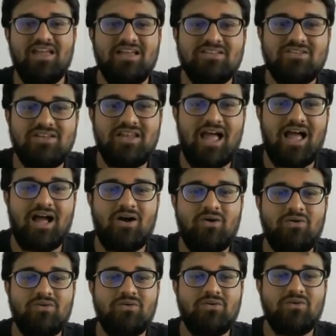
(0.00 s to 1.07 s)
so
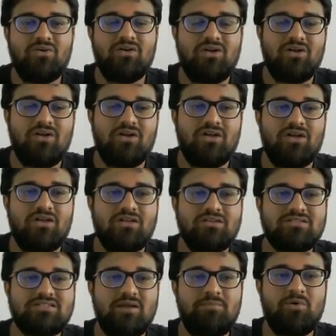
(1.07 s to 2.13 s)
now
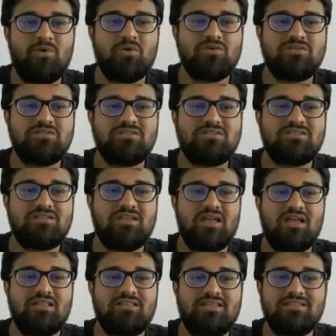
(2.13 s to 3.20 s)
suppose
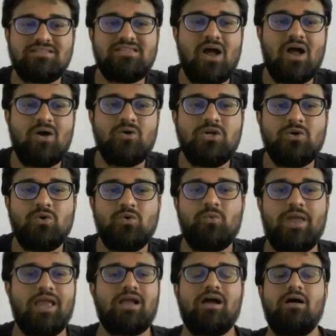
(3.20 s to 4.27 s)
this is how you
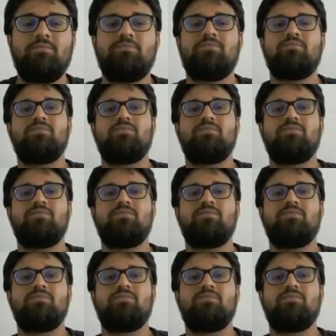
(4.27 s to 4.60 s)
wake up.